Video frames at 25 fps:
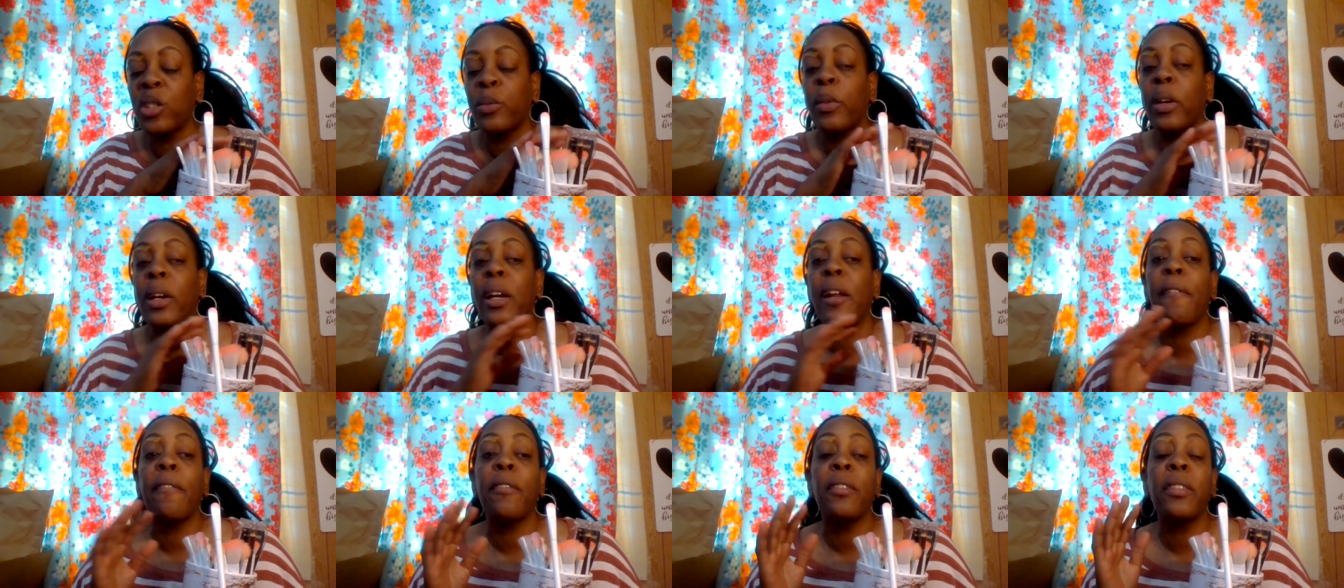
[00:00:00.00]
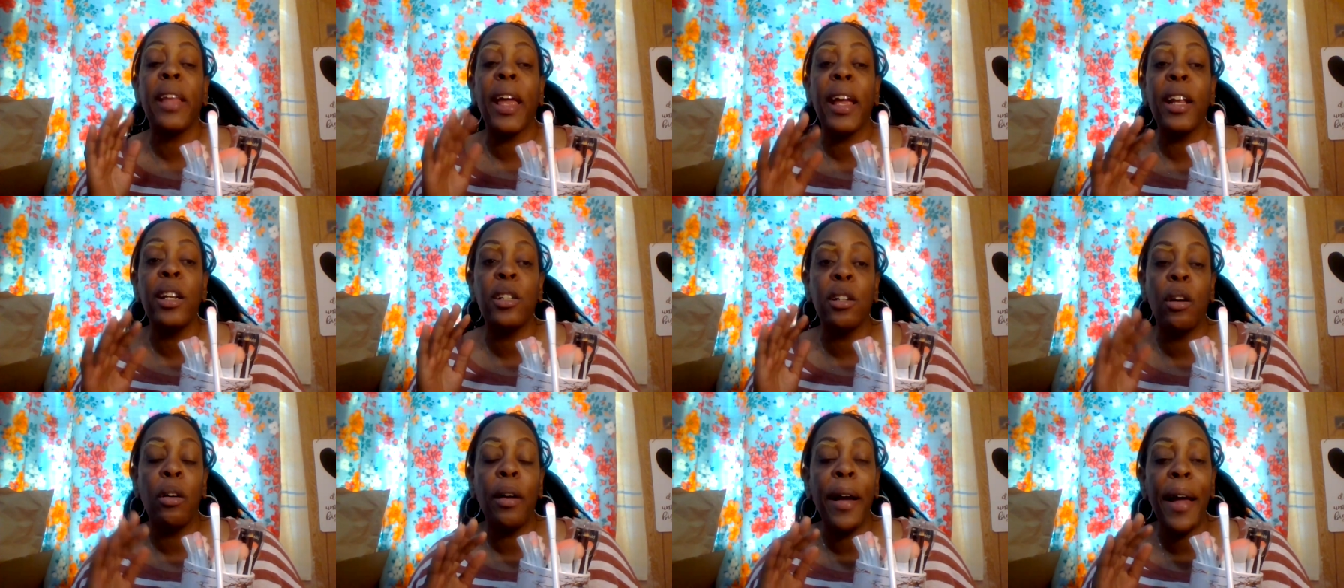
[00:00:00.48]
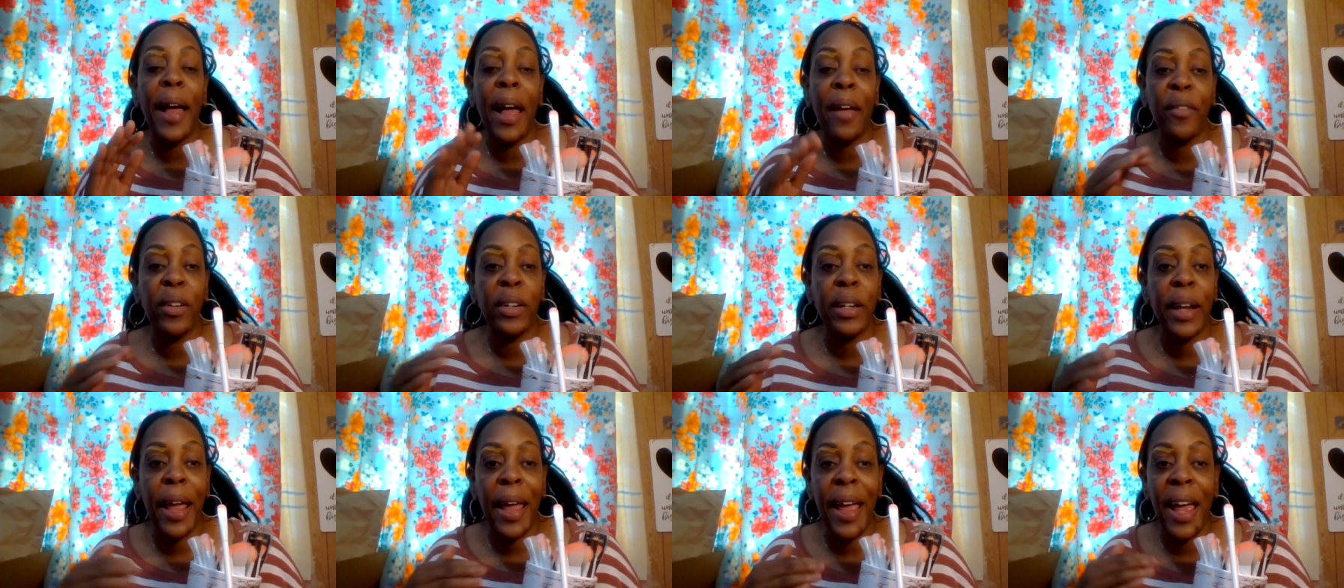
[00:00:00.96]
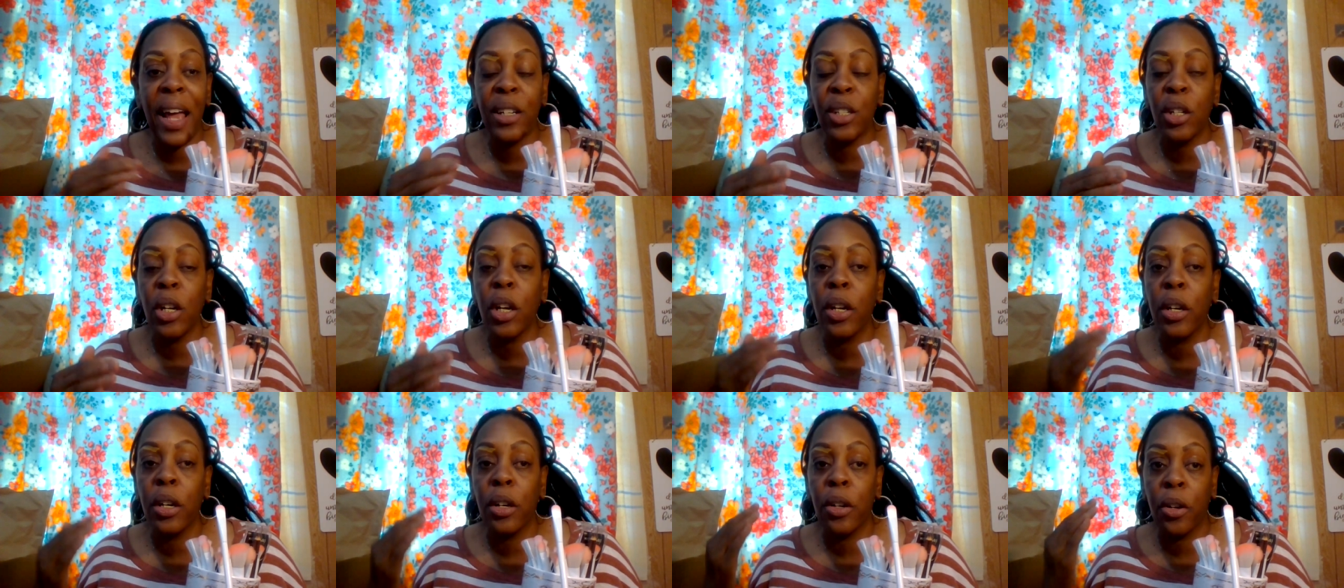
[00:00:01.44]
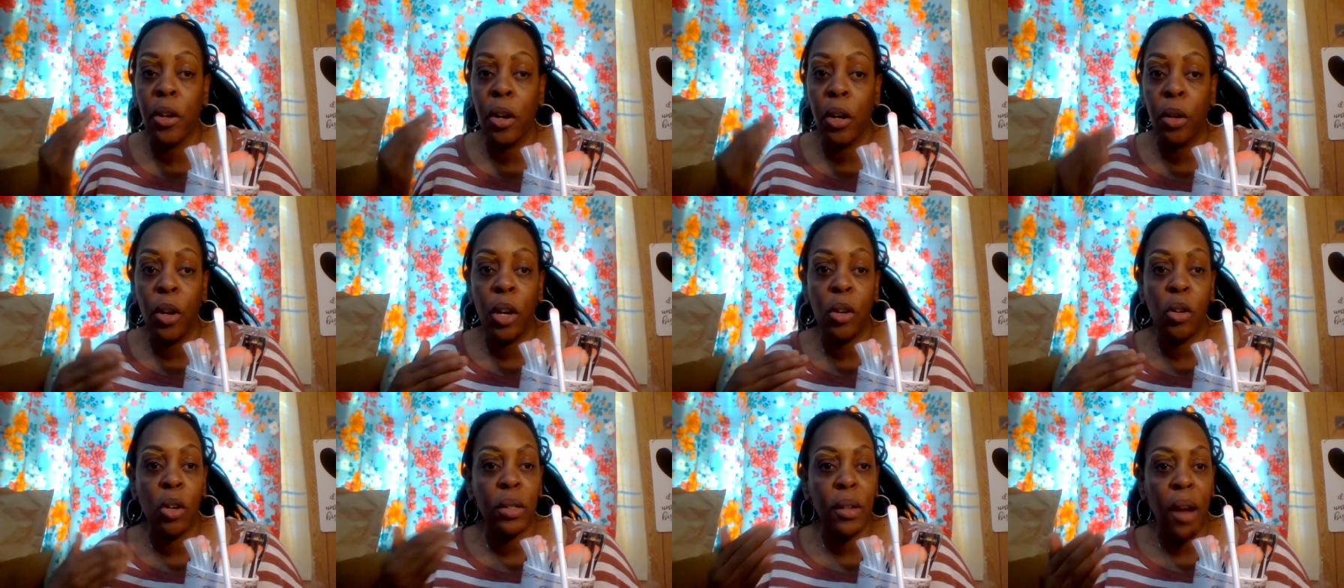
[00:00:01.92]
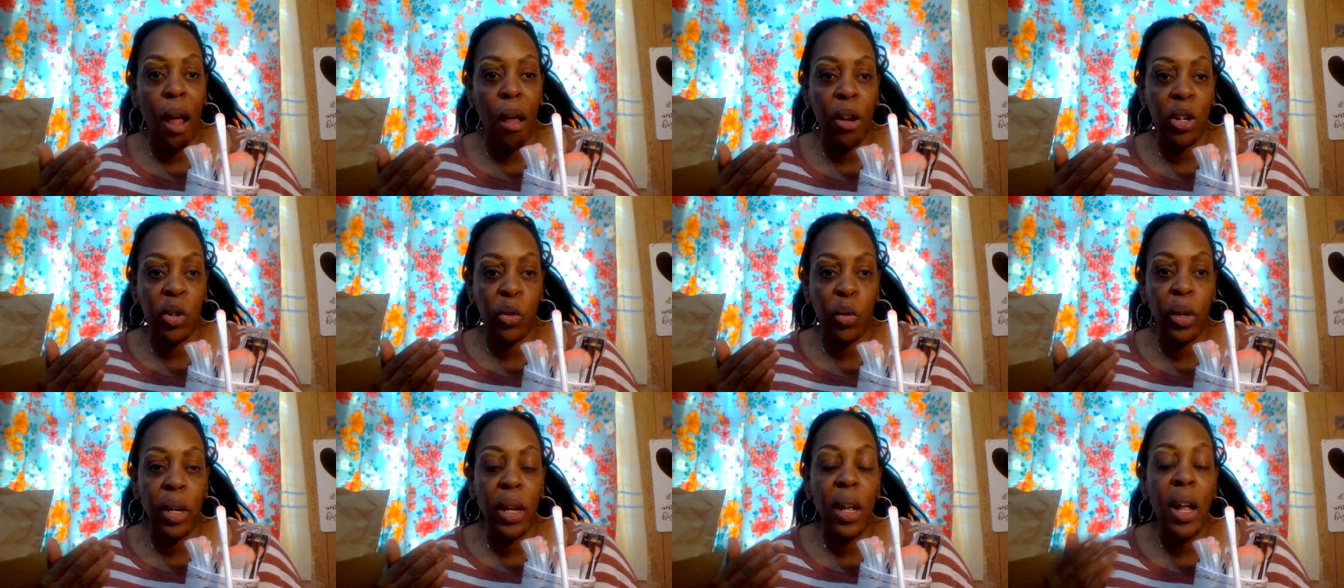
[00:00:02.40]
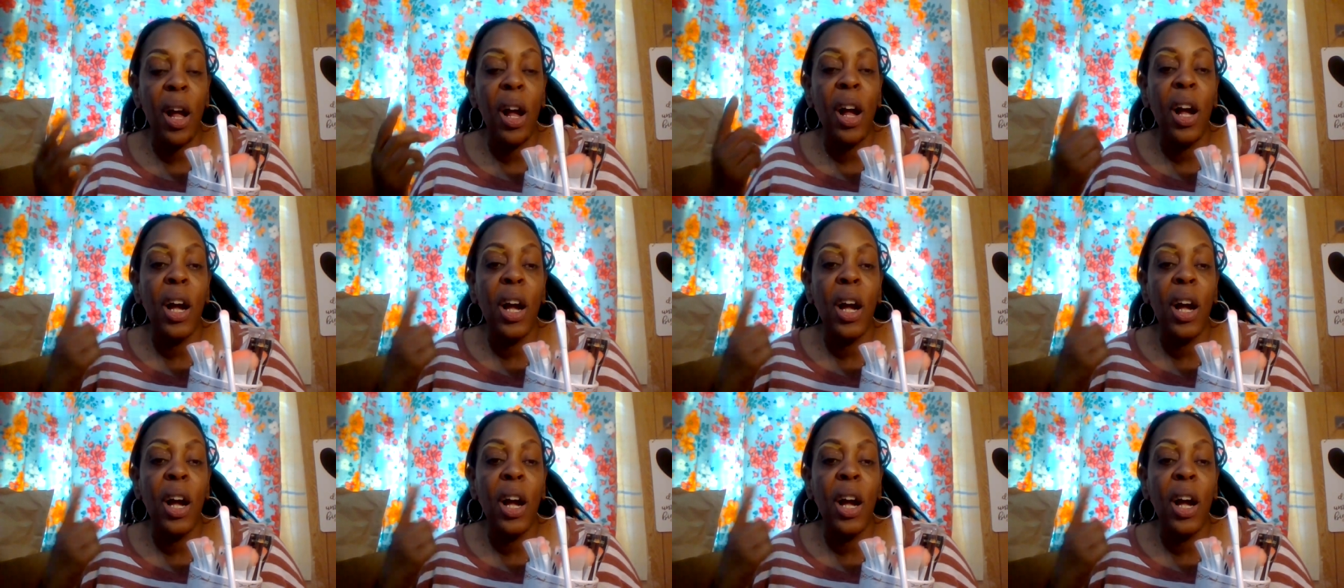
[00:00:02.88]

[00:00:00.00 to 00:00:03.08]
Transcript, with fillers: But if they don't have it at your local Dollar Tree,